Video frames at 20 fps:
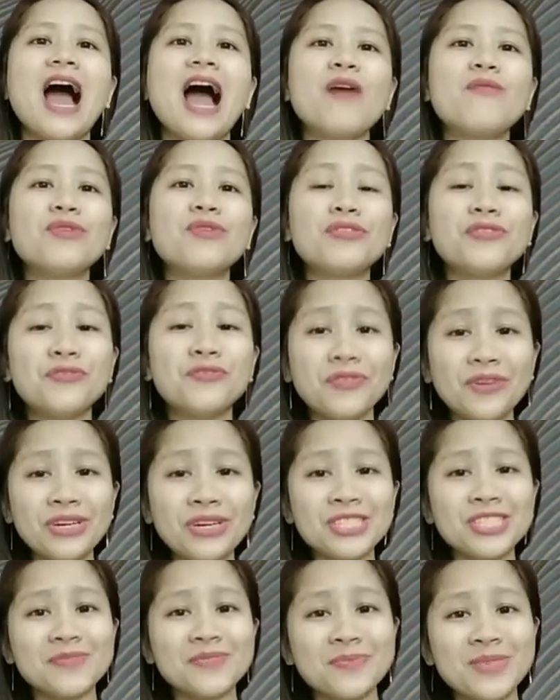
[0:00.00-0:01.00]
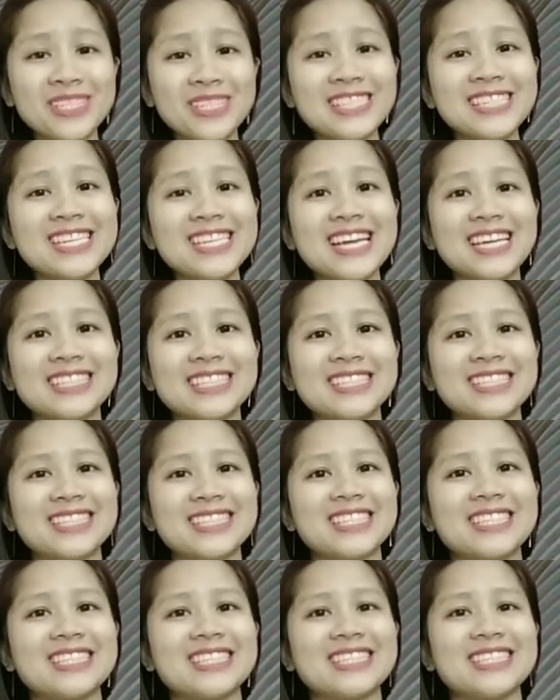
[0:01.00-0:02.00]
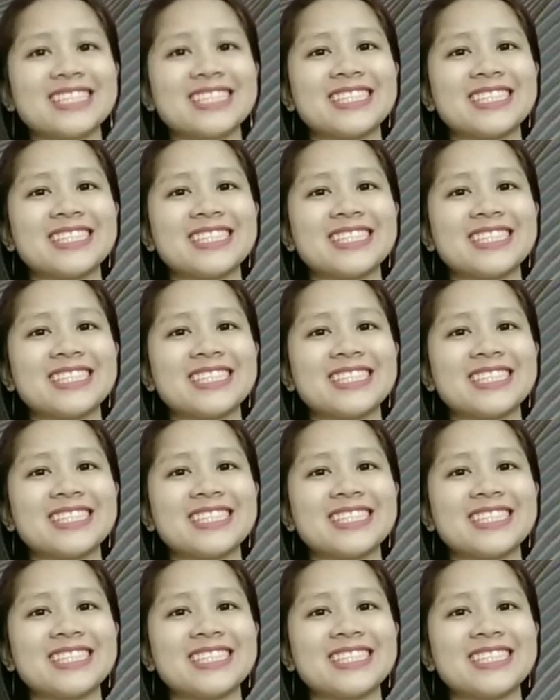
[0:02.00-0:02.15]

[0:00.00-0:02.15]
our first president,